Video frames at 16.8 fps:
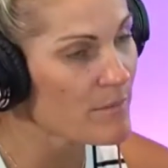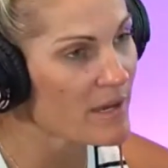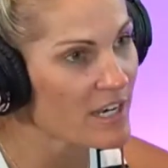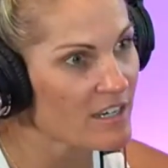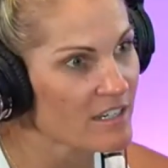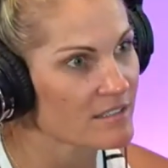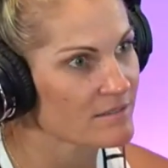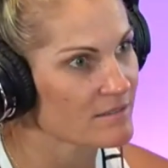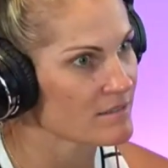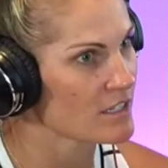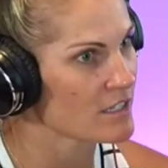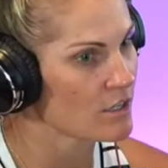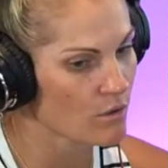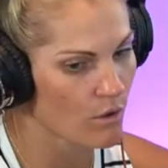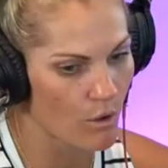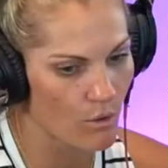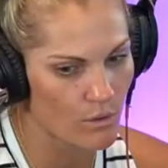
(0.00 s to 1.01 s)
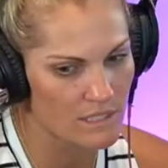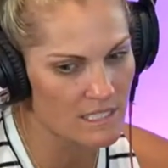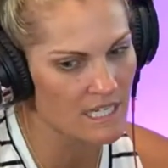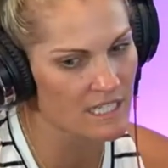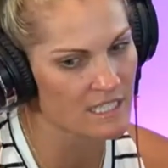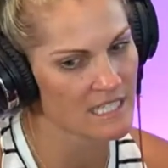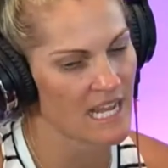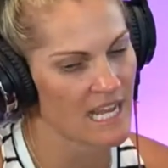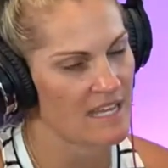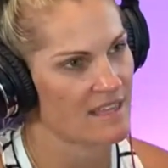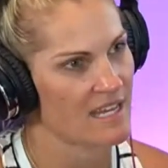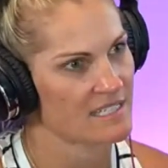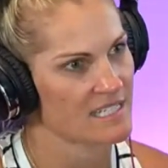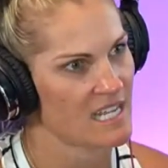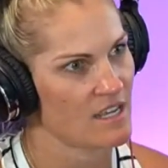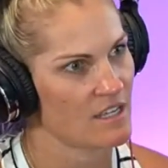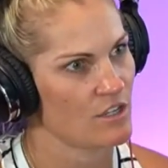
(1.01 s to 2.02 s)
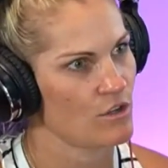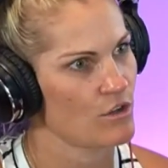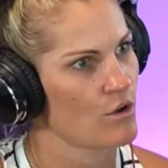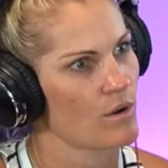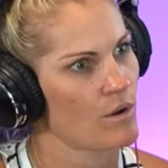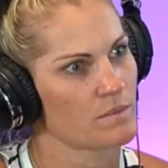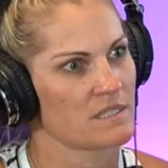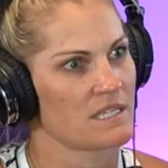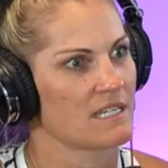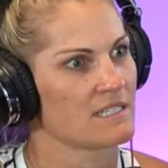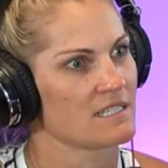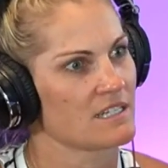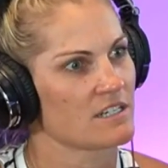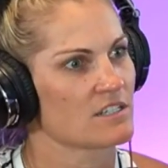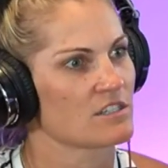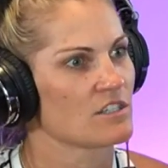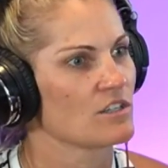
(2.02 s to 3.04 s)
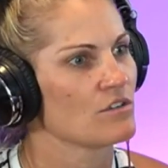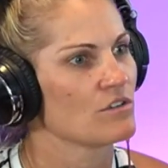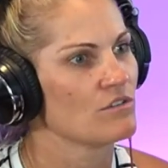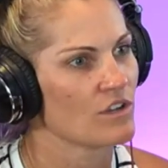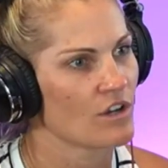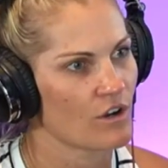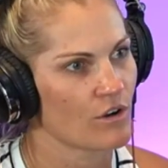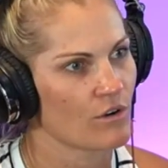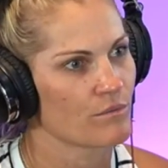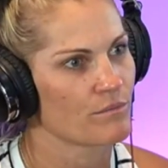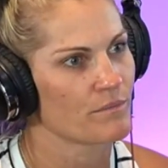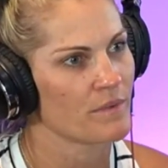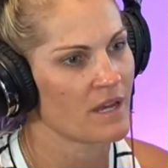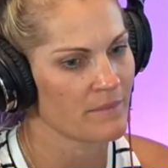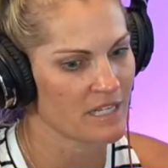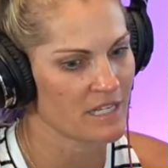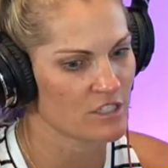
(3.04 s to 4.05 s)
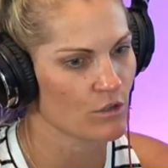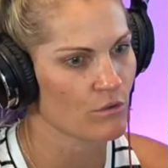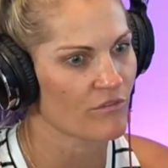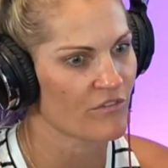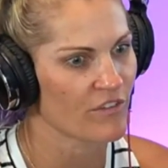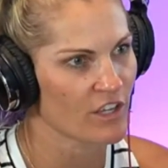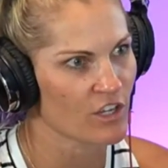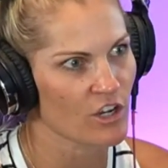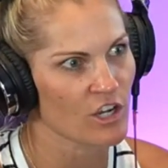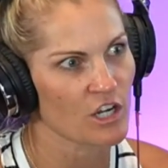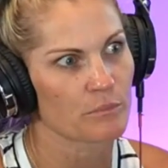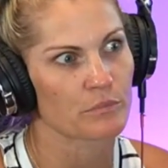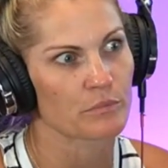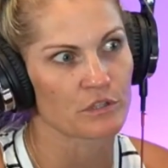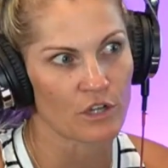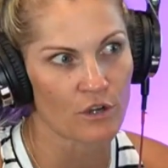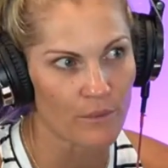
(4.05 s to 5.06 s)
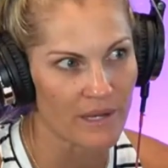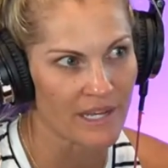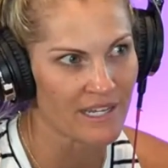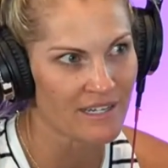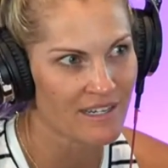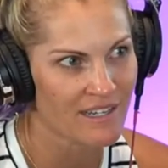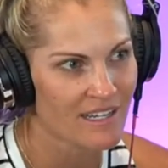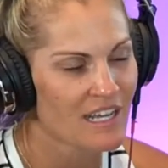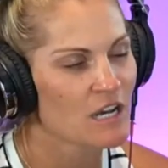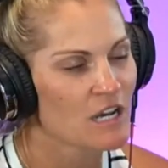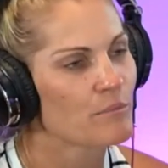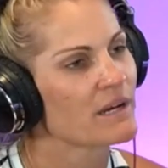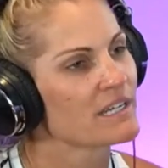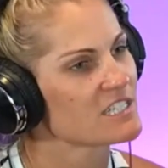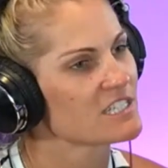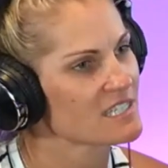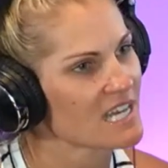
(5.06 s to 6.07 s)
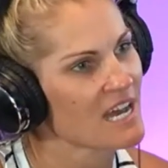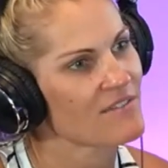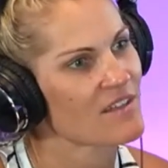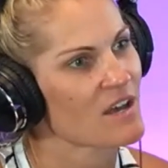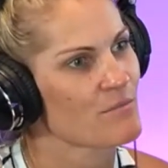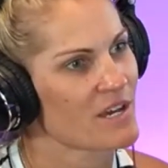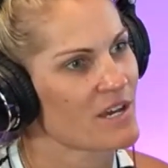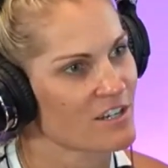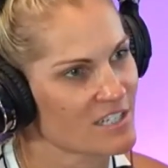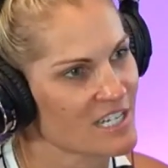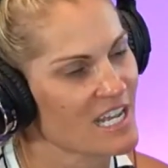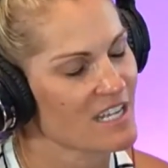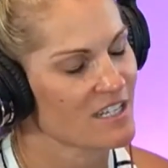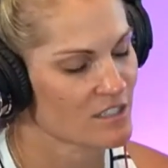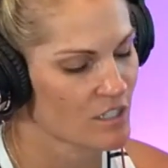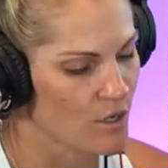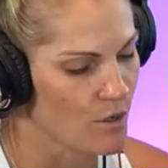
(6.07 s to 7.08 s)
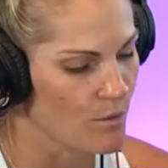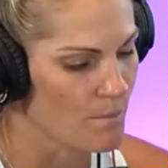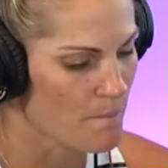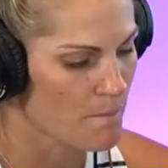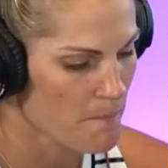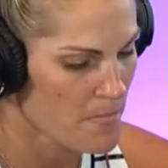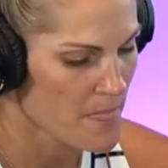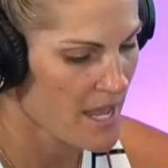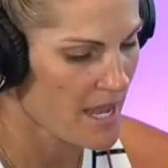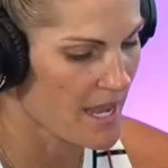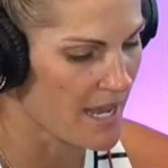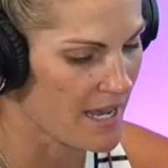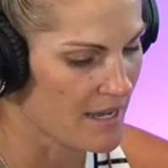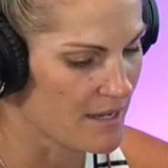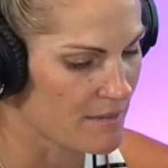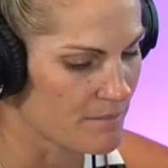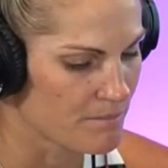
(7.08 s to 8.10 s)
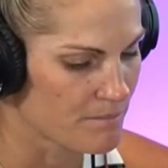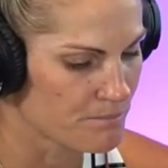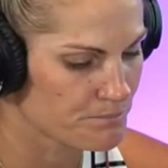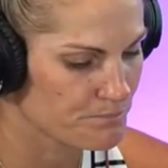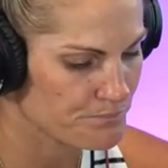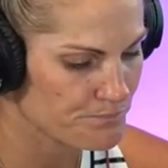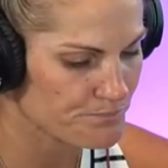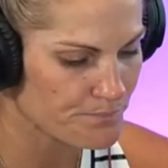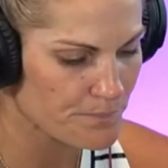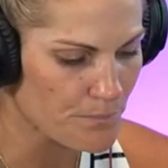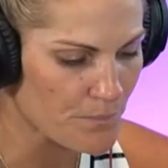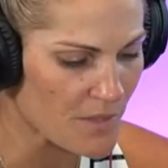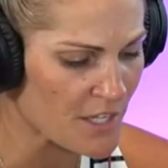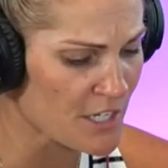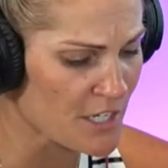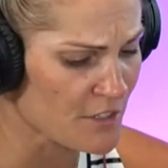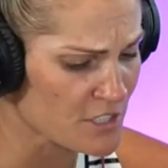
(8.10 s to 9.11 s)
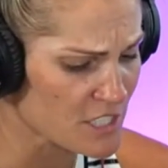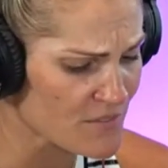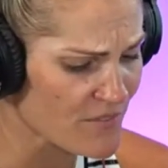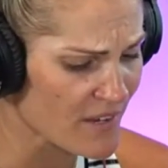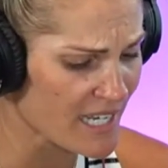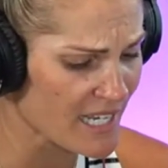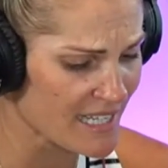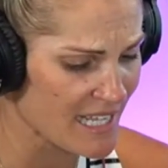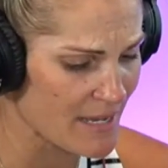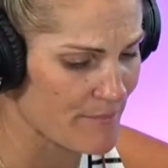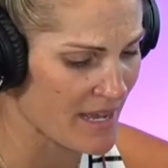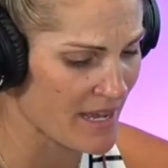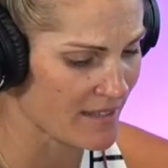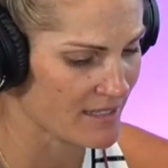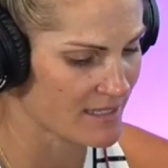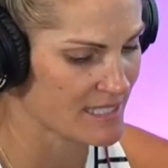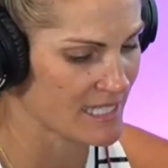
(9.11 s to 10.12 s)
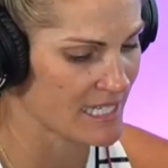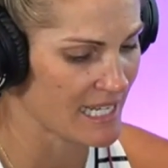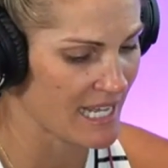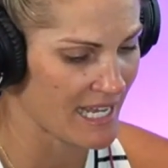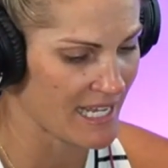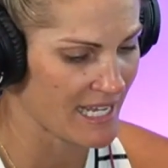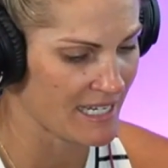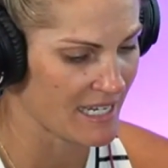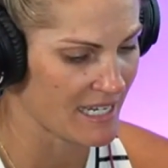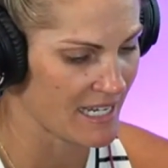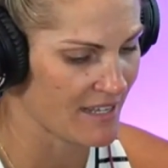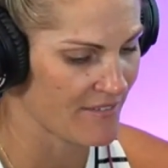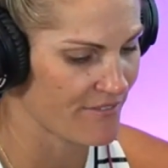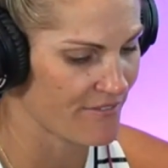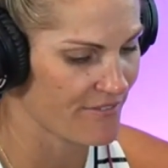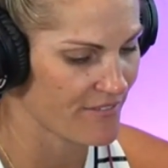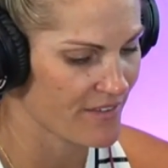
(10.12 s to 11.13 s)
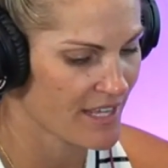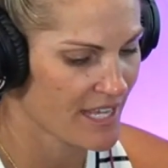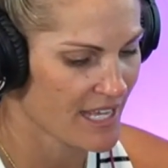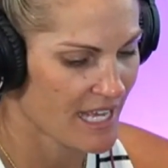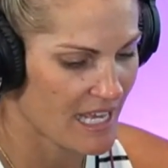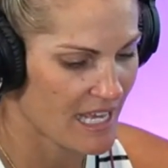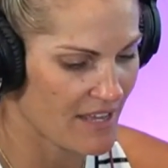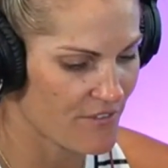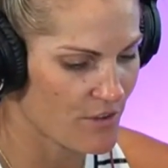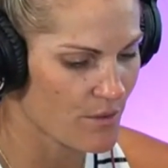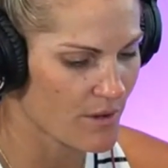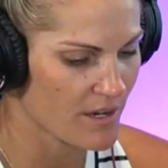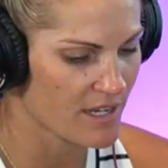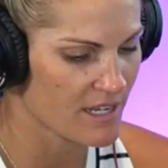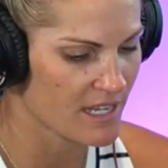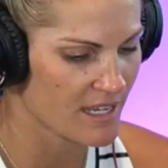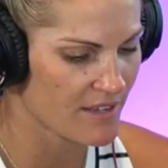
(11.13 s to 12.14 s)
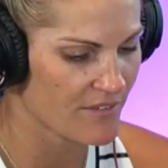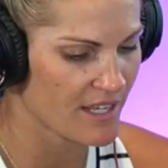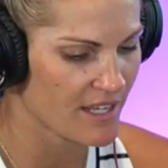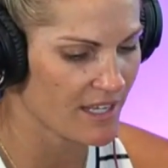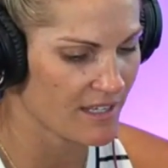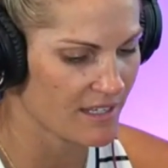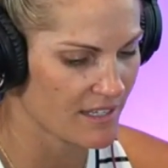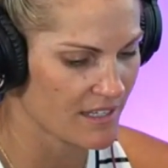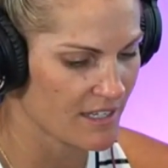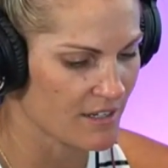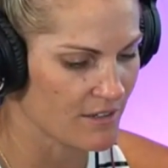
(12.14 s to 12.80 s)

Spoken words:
a better, whole entire day that day you go up to that dinner. So, don't feel like you're going to blow it, but just have that better day. So, just finding that balance. And again, if you are giving,